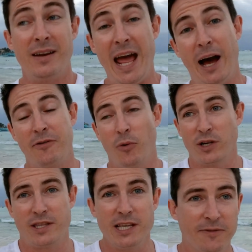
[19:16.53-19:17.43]
Now, if you
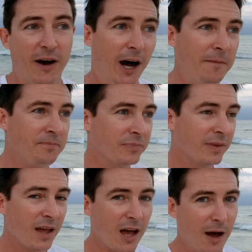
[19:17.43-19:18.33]
watch this far,
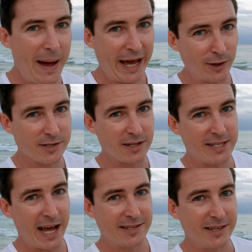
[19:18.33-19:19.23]
about Austin,
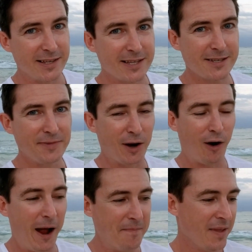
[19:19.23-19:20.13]
Texas. All
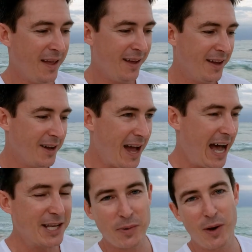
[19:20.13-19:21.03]
right,
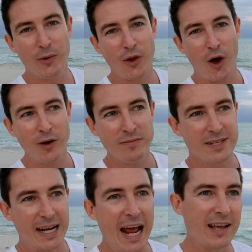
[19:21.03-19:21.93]
as we all know,
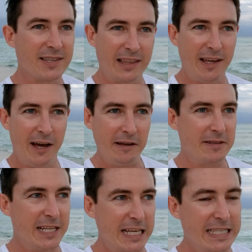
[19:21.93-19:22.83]
today is like the
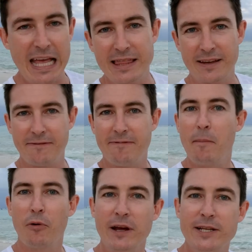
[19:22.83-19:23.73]
16th of
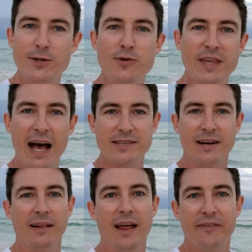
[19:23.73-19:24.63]
February,
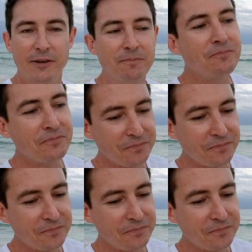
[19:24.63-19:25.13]
2011.